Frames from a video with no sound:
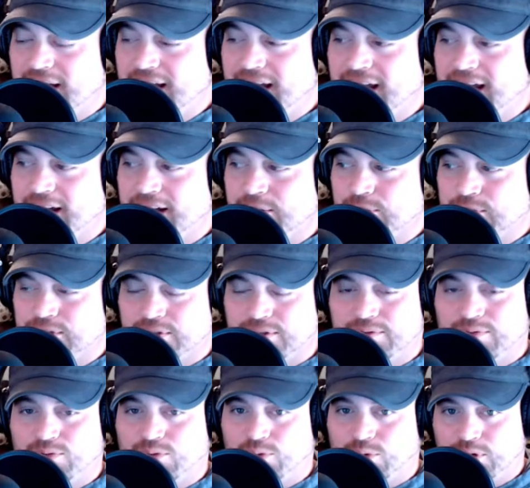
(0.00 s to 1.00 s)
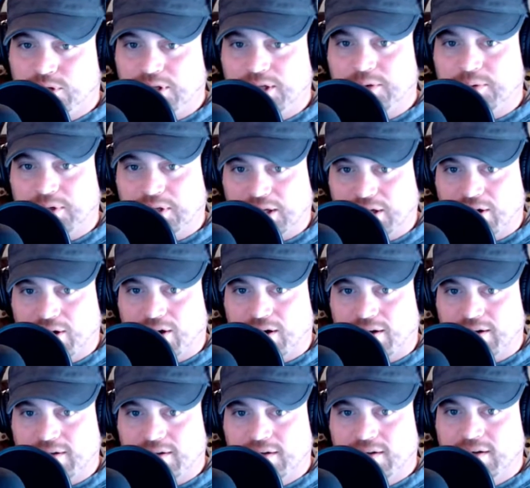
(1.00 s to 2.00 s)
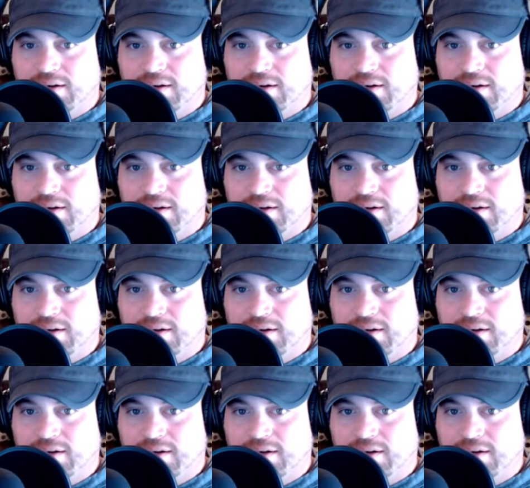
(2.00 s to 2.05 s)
and it was really, really hard.